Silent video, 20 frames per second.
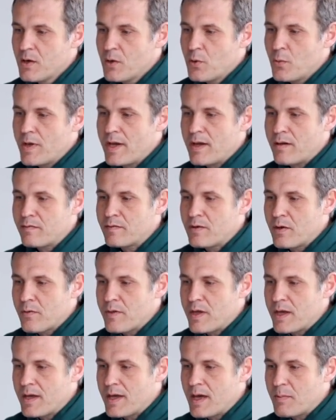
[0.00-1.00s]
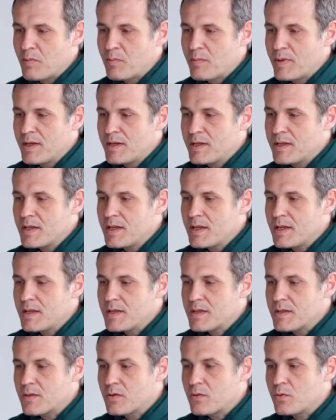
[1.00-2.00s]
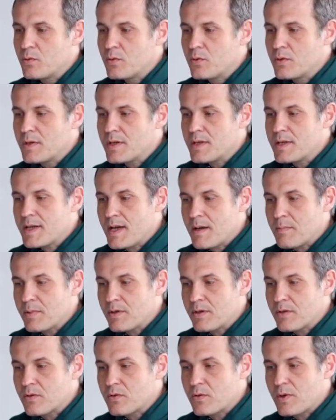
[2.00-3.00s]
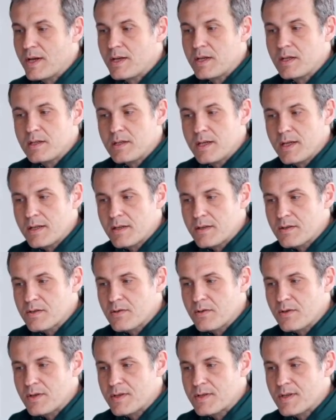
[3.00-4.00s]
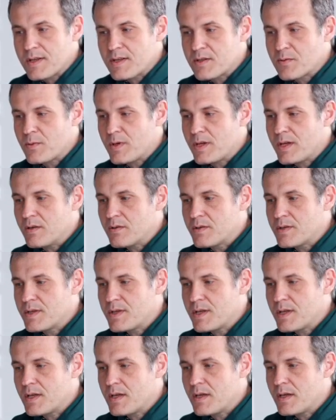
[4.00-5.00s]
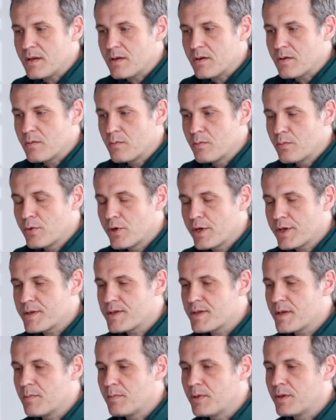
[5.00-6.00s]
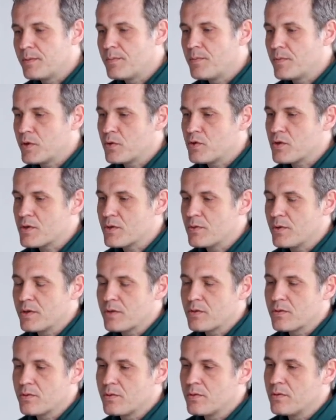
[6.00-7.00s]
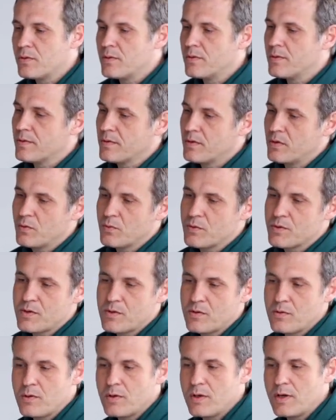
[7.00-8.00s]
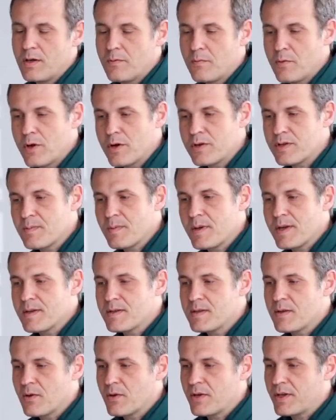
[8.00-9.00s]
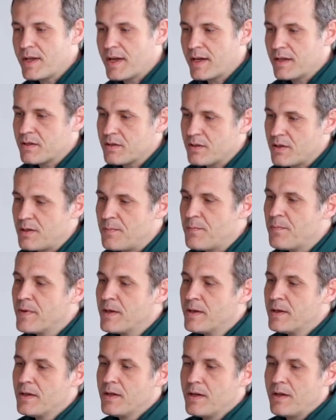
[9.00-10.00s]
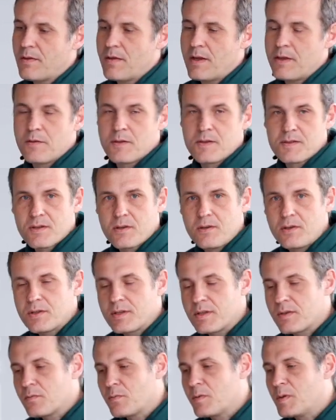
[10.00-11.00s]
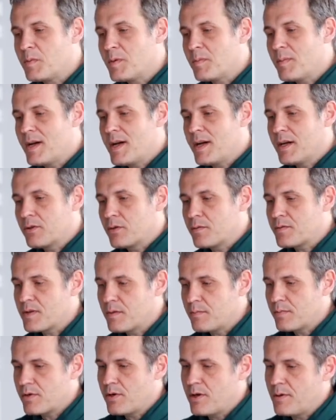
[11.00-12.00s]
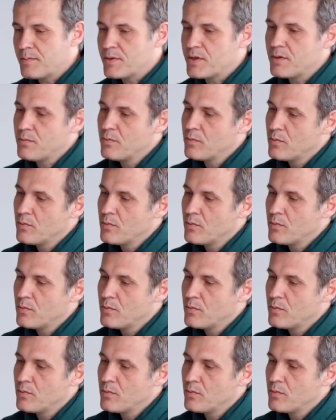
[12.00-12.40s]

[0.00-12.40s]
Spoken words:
We have now the capabilities to tap into any data source as we see here. Pretty simple. You're just going to use your workspace, your connector, and then this content will be part of the prompt.